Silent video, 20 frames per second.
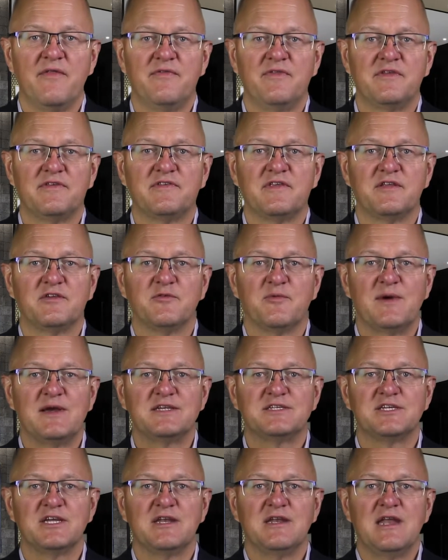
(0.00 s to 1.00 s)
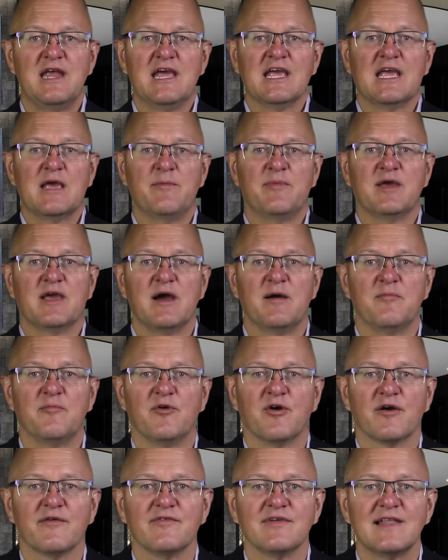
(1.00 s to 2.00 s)
the situation can become
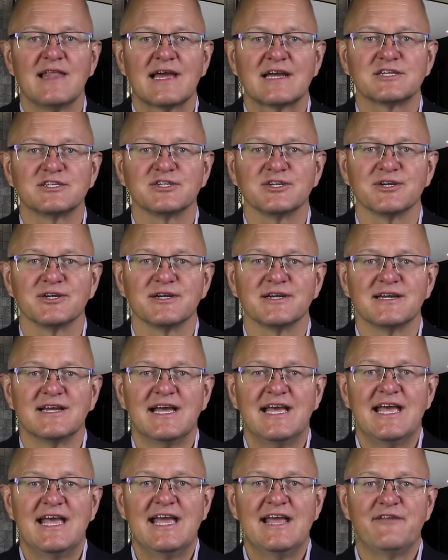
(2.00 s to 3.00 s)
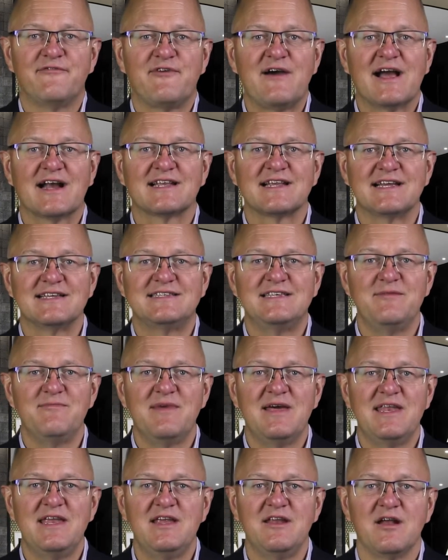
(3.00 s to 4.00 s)
more of a lecture. In fact, I see
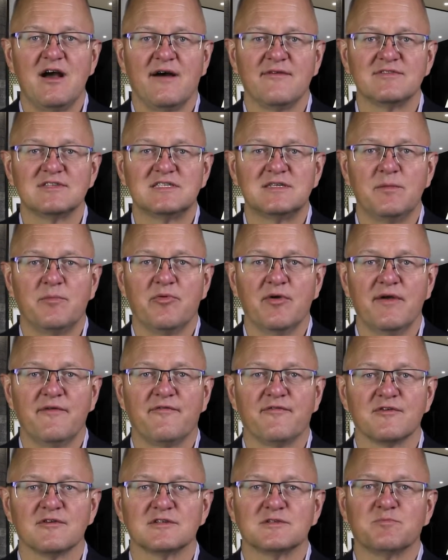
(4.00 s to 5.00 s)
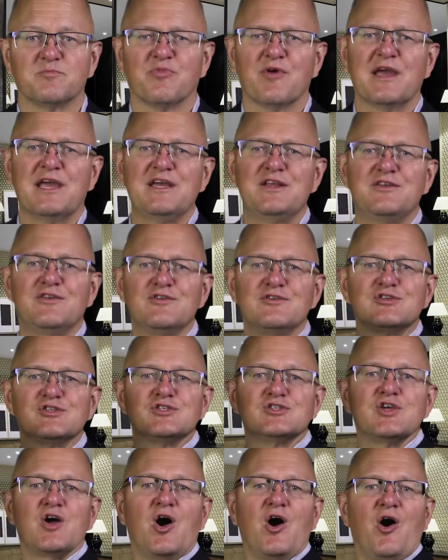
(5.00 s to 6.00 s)
many novice debriefers break into
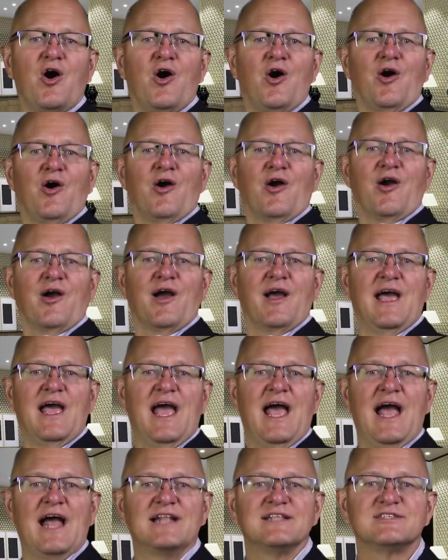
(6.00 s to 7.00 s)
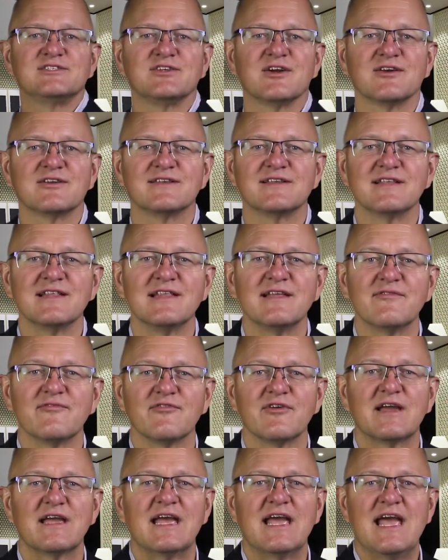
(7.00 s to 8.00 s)
song and start
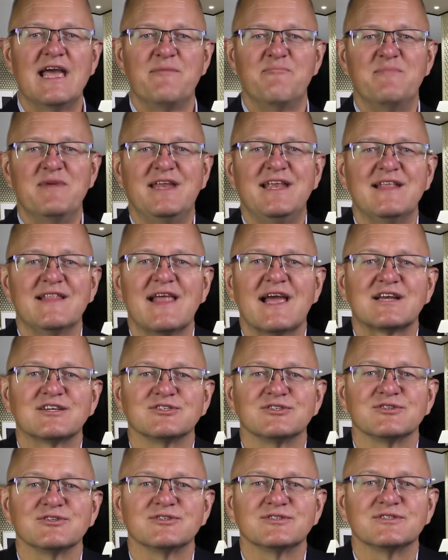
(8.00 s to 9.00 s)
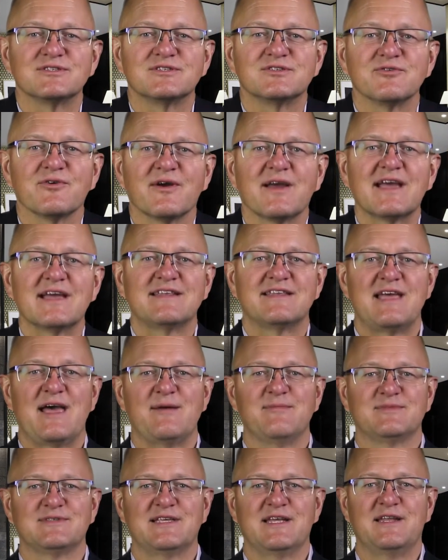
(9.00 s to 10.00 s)
delivering mini lectures during
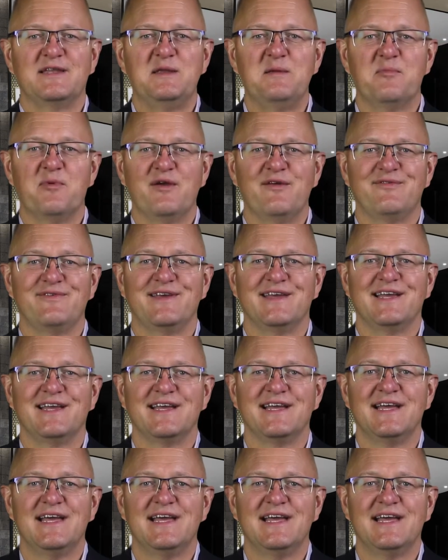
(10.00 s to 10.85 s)
attempts at debriefing.